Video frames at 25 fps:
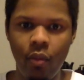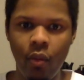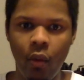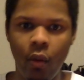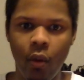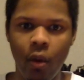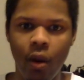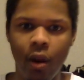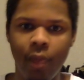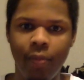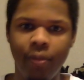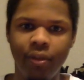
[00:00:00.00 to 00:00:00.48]

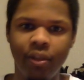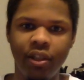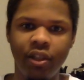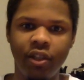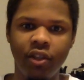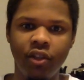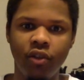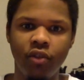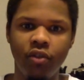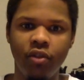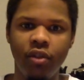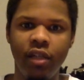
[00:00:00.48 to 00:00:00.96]
with a
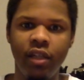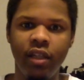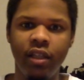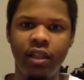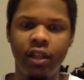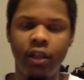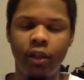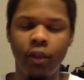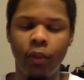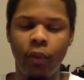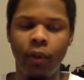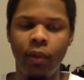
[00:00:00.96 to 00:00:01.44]
potential
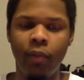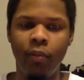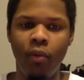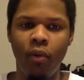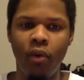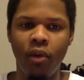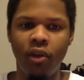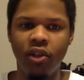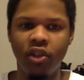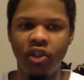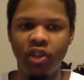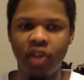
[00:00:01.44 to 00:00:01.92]
decent
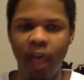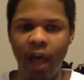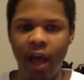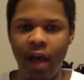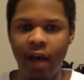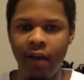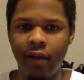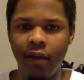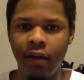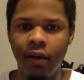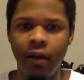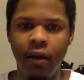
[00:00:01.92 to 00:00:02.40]
three-point
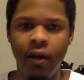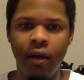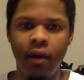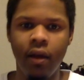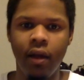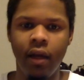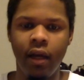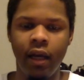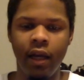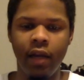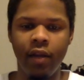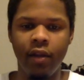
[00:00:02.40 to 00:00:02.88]
shot
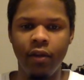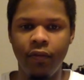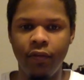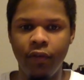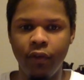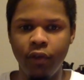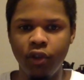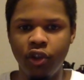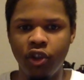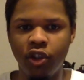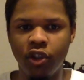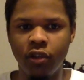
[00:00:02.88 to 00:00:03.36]
in the
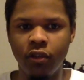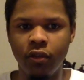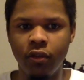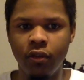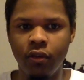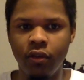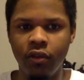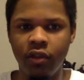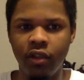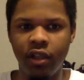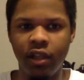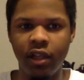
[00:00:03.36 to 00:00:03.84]
future.
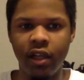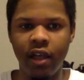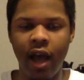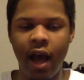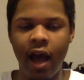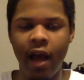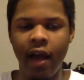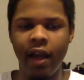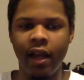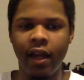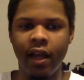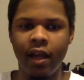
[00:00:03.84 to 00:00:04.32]
You see a
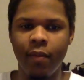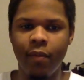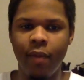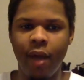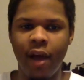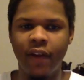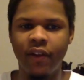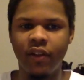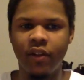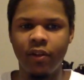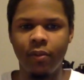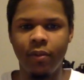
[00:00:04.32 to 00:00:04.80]
guy that can
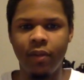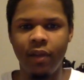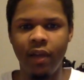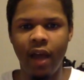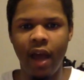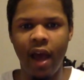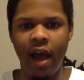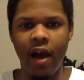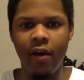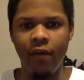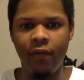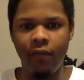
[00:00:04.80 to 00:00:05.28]
possibly
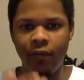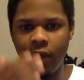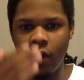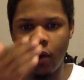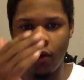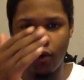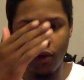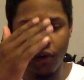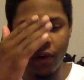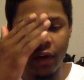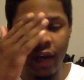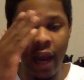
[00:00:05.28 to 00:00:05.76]
have
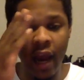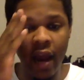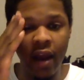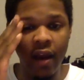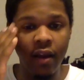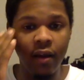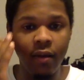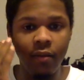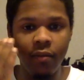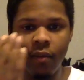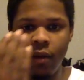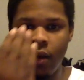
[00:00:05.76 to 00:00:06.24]
floater
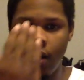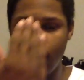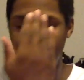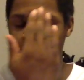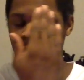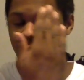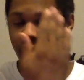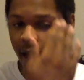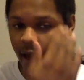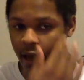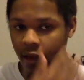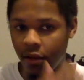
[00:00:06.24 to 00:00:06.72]
game
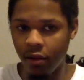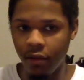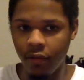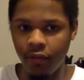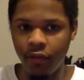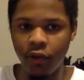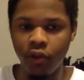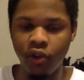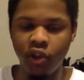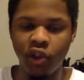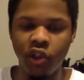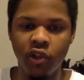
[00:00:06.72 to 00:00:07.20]
in the
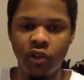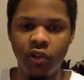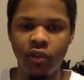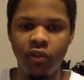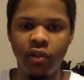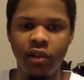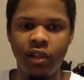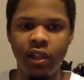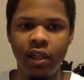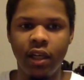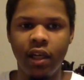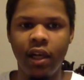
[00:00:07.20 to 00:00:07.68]
future. You
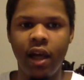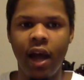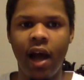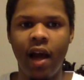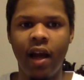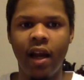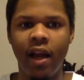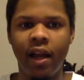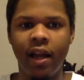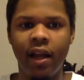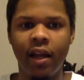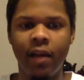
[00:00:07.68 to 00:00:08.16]
see a guy
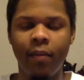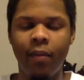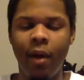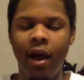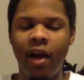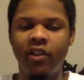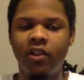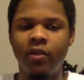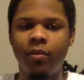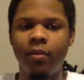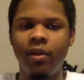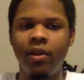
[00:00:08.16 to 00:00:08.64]
that can
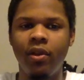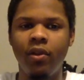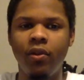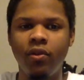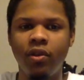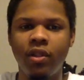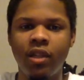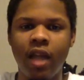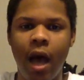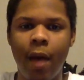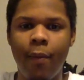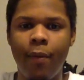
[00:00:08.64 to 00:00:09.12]
possibly do
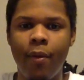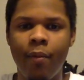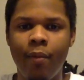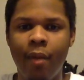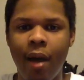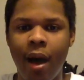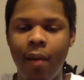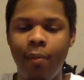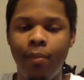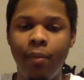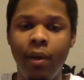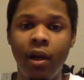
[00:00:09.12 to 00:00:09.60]

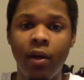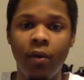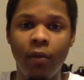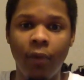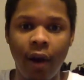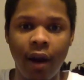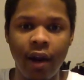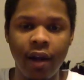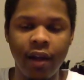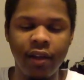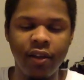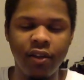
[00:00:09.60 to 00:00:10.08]
stop-and-pop
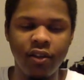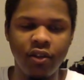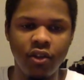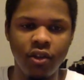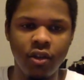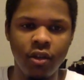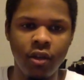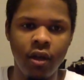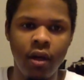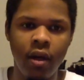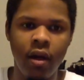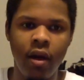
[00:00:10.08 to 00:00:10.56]
mid-range
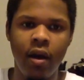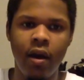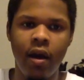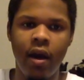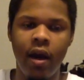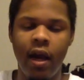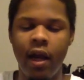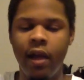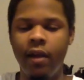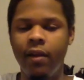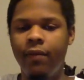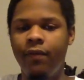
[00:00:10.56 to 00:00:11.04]

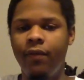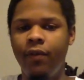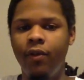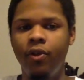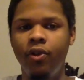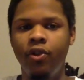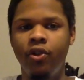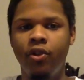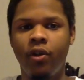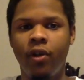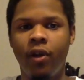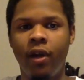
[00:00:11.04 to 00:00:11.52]
in the
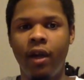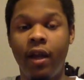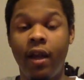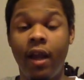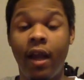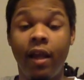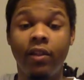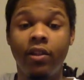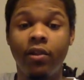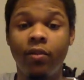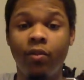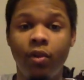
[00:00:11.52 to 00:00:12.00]
future. And
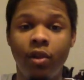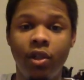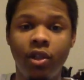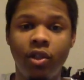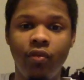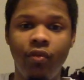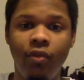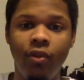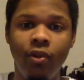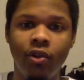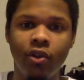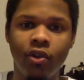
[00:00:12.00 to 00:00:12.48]
that's what the
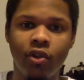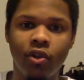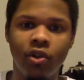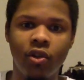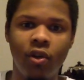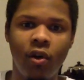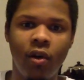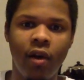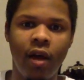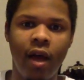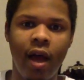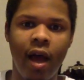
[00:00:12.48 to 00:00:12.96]
future is
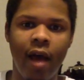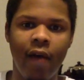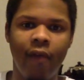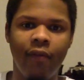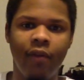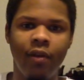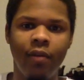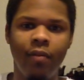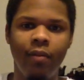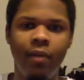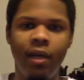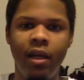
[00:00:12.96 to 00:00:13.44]
going to have
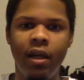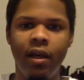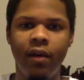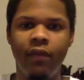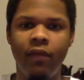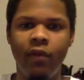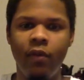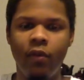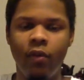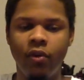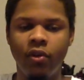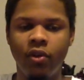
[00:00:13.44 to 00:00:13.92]
to be if
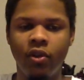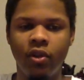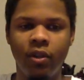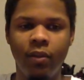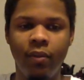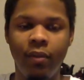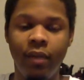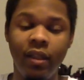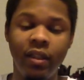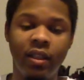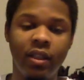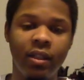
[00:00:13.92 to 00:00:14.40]
he wants to
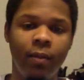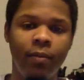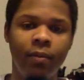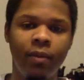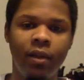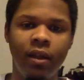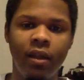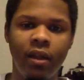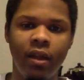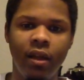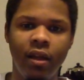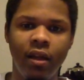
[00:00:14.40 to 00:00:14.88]
be
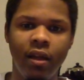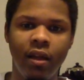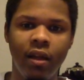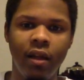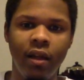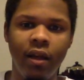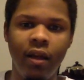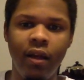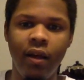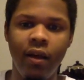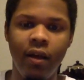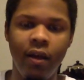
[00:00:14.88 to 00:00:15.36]
something in the
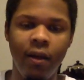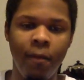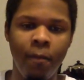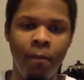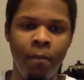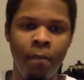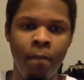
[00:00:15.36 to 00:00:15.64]
league.